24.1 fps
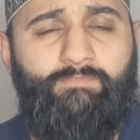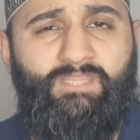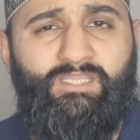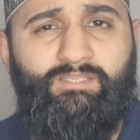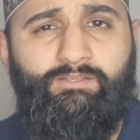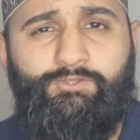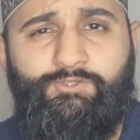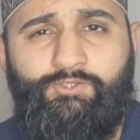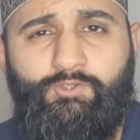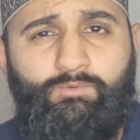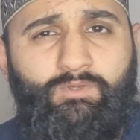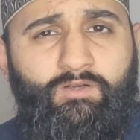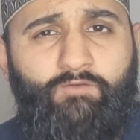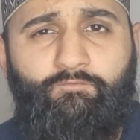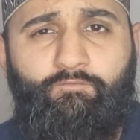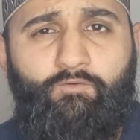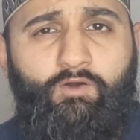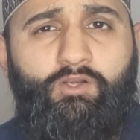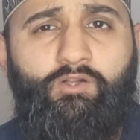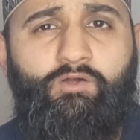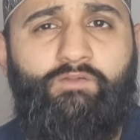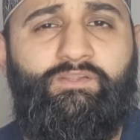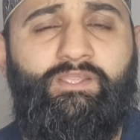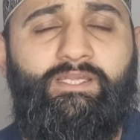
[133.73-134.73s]
You will
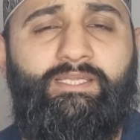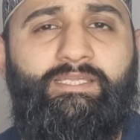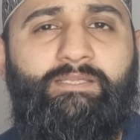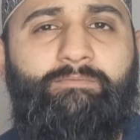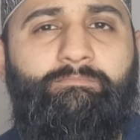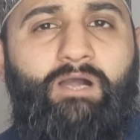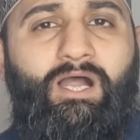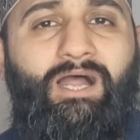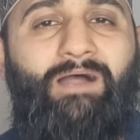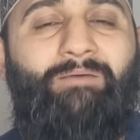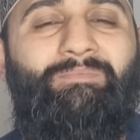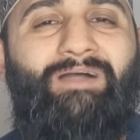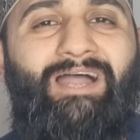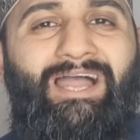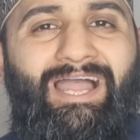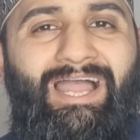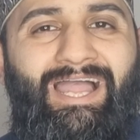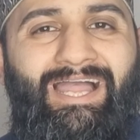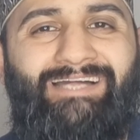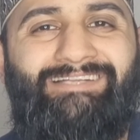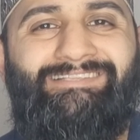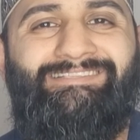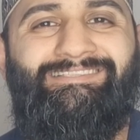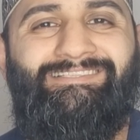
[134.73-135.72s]
follow the Imam
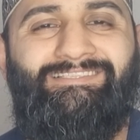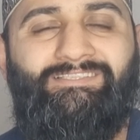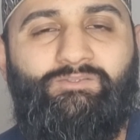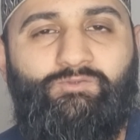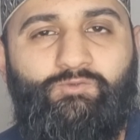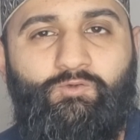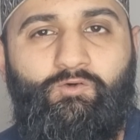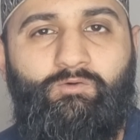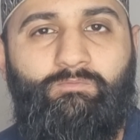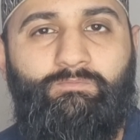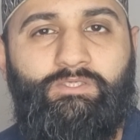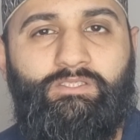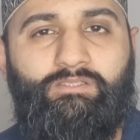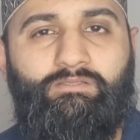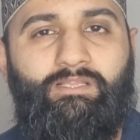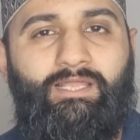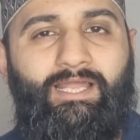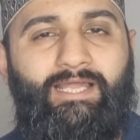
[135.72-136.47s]
as normal,